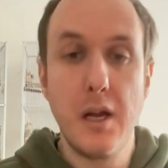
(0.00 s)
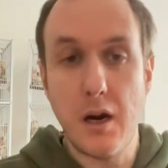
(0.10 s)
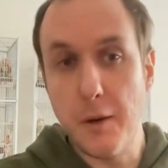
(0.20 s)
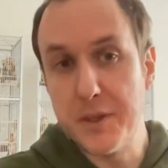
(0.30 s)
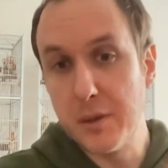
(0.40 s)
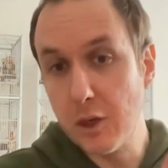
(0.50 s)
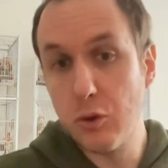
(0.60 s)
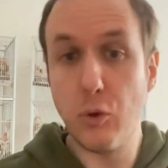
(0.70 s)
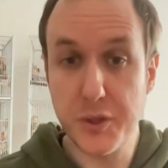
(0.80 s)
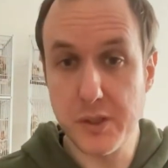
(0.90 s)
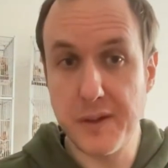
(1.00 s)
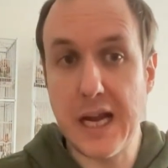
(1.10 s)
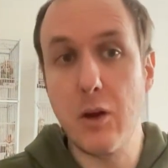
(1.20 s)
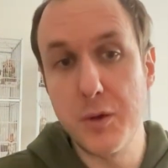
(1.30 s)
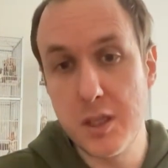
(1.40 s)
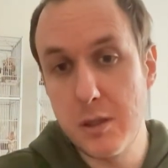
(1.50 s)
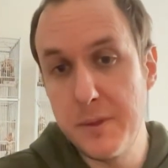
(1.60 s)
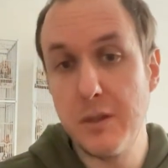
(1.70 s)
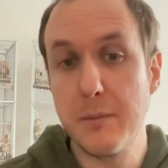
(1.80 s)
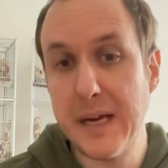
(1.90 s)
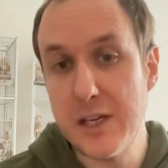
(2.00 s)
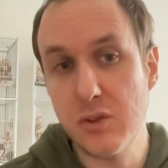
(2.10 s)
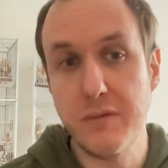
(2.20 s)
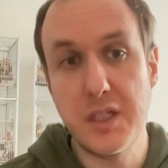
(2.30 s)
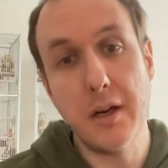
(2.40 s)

I'll be doing a course on that. I'll also be doing a Patreon video.